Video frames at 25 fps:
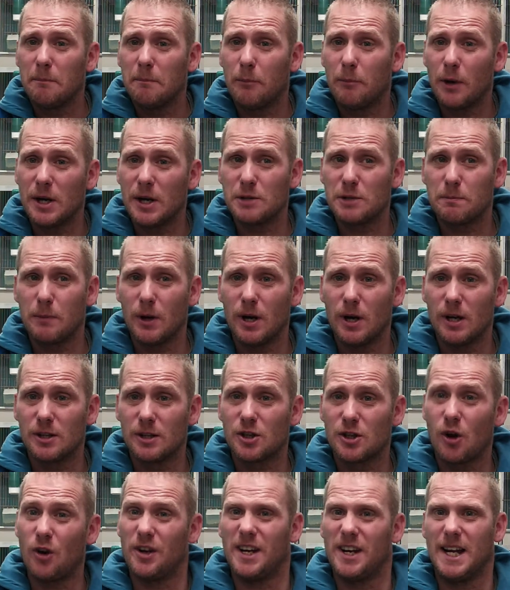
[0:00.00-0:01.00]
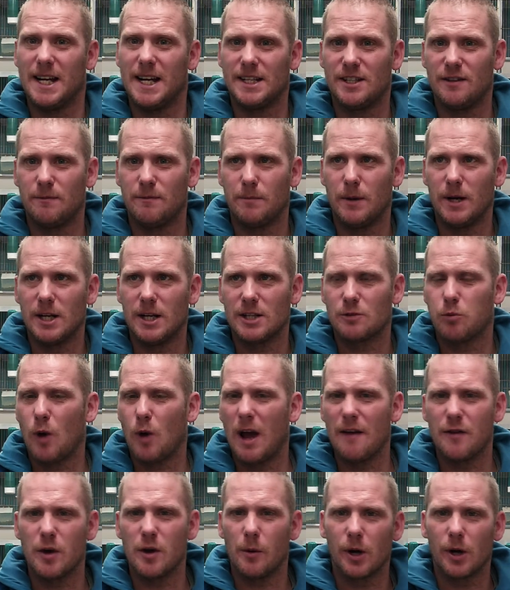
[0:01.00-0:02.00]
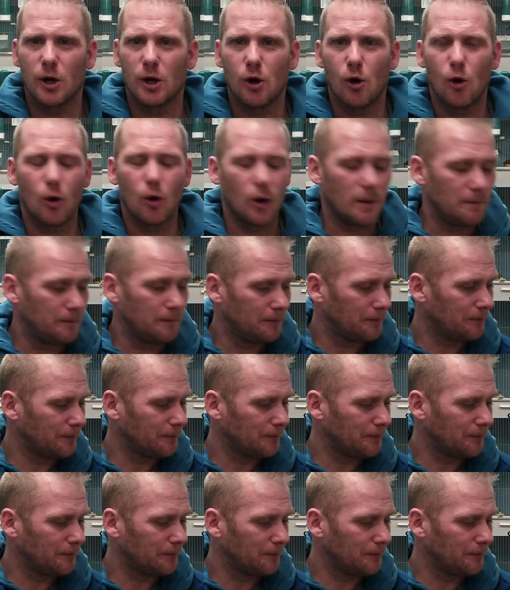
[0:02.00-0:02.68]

British birds or native birds, whatever you want to call them.